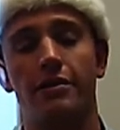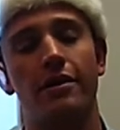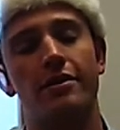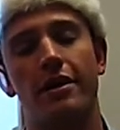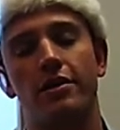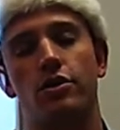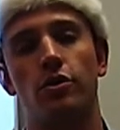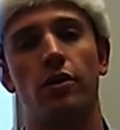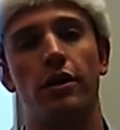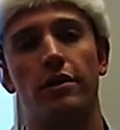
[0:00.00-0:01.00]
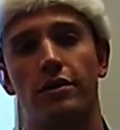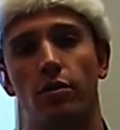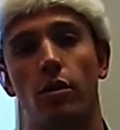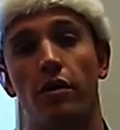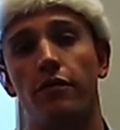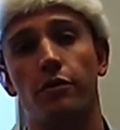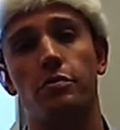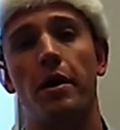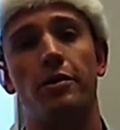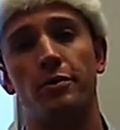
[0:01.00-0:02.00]
because it is truly just a wonderful,
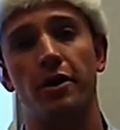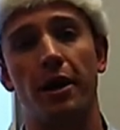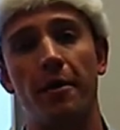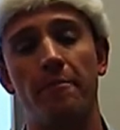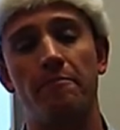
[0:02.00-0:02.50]
special time.